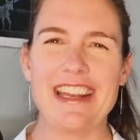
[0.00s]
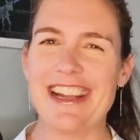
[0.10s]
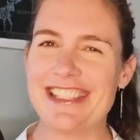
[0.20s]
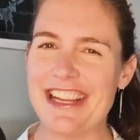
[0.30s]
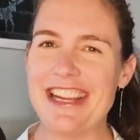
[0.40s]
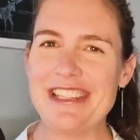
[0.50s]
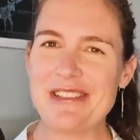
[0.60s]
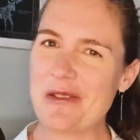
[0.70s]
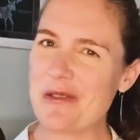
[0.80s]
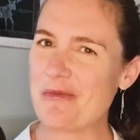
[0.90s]
In hindsight,
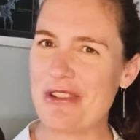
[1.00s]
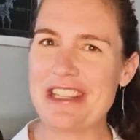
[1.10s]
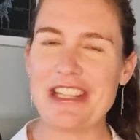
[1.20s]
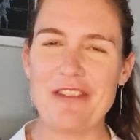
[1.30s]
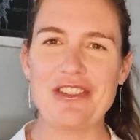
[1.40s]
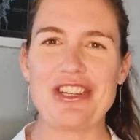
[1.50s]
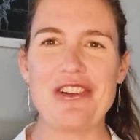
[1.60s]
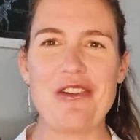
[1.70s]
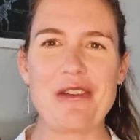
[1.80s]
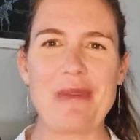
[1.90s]
this was pretty selfish and
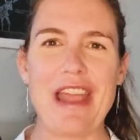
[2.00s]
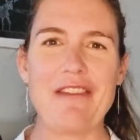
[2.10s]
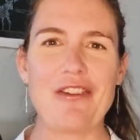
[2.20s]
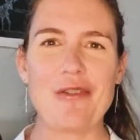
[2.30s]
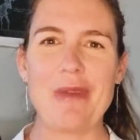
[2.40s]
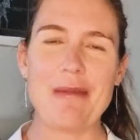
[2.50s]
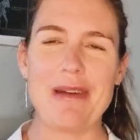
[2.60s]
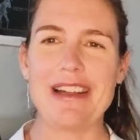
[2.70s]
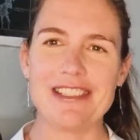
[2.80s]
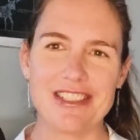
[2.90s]
annoying behaviour on my
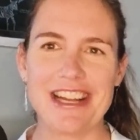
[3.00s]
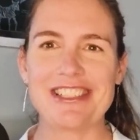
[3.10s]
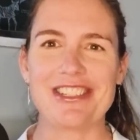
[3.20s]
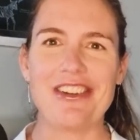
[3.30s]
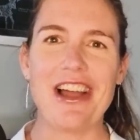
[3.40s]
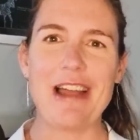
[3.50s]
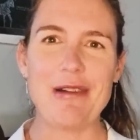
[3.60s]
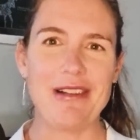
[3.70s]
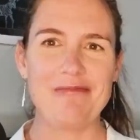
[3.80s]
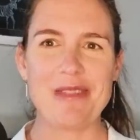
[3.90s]
part to charge so high
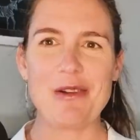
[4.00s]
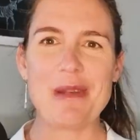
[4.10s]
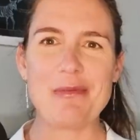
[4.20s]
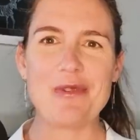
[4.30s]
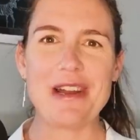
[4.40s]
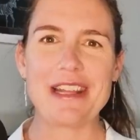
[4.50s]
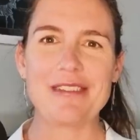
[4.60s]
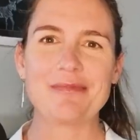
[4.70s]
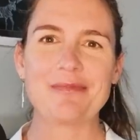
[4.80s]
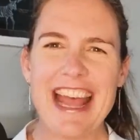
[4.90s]
while there were people
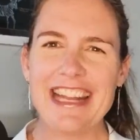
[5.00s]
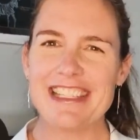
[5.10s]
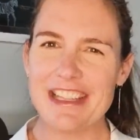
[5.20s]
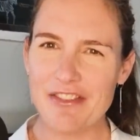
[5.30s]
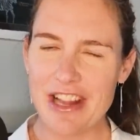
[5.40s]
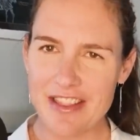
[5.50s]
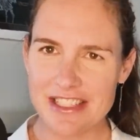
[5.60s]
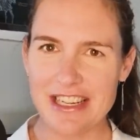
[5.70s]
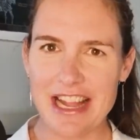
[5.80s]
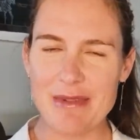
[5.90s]
waiting. And several others
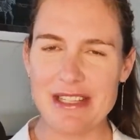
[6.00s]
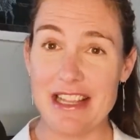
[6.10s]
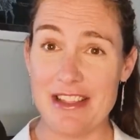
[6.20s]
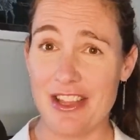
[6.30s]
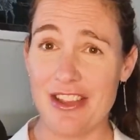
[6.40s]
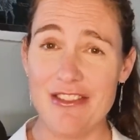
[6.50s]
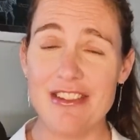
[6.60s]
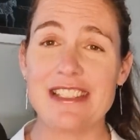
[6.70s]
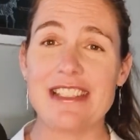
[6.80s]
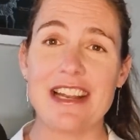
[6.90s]
had come and seen the queue
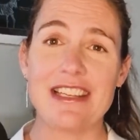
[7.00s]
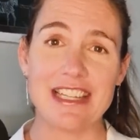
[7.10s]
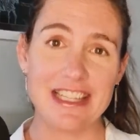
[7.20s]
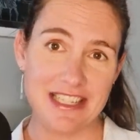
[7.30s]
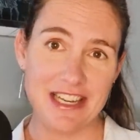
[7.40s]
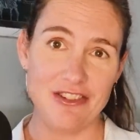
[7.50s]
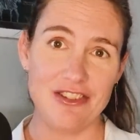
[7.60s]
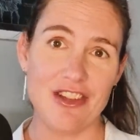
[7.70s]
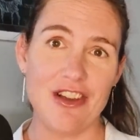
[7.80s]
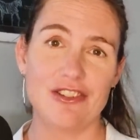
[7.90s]
and decided to continue
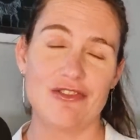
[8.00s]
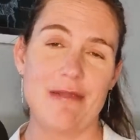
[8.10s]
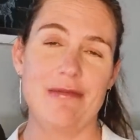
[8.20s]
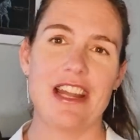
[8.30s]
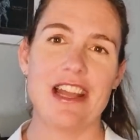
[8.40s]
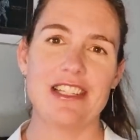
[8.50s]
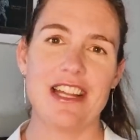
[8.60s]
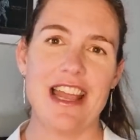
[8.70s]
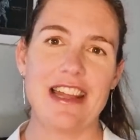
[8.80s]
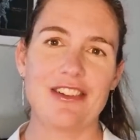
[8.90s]
to the ultra-up
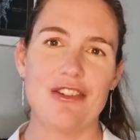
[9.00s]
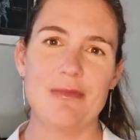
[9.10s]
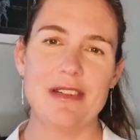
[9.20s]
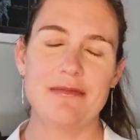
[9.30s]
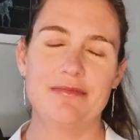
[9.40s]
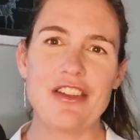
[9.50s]
charger at Goulburn.